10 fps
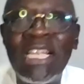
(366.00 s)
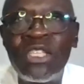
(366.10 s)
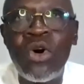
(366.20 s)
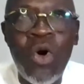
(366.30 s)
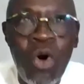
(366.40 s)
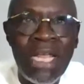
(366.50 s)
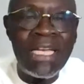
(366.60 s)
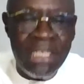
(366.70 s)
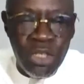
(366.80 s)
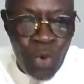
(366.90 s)
it's all
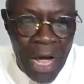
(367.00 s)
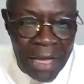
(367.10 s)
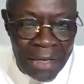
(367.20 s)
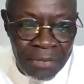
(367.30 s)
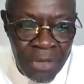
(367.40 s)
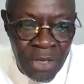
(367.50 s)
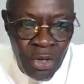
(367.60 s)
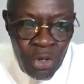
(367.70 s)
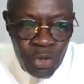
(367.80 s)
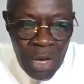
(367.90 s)
intertwined.
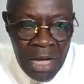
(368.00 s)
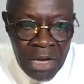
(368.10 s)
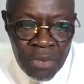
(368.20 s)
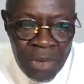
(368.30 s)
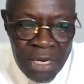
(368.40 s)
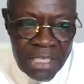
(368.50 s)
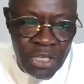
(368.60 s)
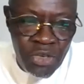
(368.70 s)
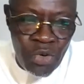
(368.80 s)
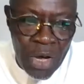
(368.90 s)
So accountability,
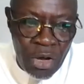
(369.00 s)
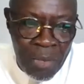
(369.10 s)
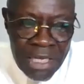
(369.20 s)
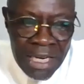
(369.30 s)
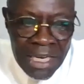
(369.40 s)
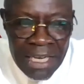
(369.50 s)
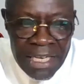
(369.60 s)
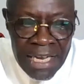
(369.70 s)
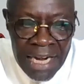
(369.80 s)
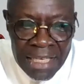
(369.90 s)
you know, a committed
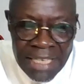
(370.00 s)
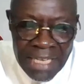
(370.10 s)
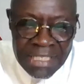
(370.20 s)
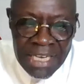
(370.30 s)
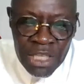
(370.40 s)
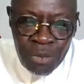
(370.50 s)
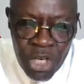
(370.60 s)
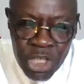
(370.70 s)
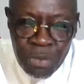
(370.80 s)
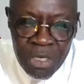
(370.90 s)
leader takes
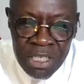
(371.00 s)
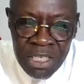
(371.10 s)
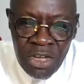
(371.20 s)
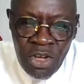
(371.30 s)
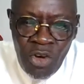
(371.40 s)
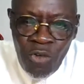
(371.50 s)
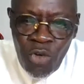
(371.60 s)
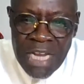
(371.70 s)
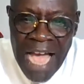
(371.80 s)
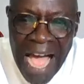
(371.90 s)
responsibility
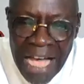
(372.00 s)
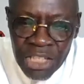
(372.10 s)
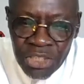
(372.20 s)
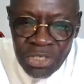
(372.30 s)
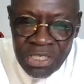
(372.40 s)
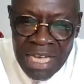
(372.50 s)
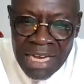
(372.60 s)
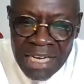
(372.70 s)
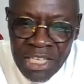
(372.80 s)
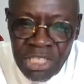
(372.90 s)
for their actions
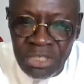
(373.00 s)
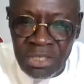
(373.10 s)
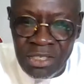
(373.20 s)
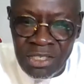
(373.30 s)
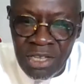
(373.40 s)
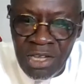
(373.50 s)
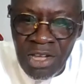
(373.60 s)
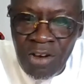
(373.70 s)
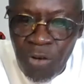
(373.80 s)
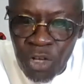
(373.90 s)
and decisions,
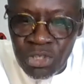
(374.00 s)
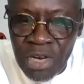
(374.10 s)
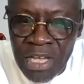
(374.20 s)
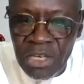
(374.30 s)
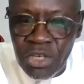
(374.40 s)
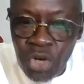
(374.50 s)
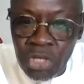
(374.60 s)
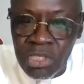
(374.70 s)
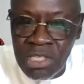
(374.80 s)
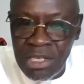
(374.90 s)
fostering
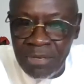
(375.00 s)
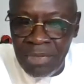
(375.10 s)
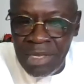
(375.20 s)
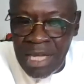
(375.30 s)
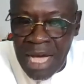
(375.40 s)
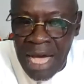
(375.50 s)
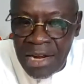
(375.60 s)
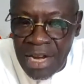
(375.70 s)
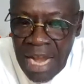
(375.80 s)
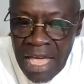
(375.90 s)
trust
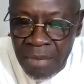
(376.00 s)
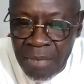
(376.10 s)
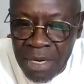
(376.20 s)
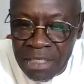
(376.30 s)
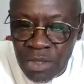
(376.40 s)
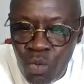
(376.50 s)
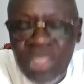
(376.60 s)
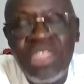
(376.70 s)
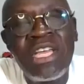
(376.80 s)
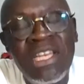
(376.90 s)
and reliability
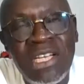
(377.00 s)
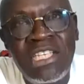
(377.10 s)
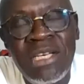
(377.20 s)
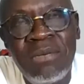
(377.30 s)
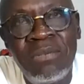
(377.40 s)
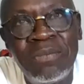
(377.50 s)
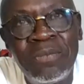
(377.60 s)
within the team.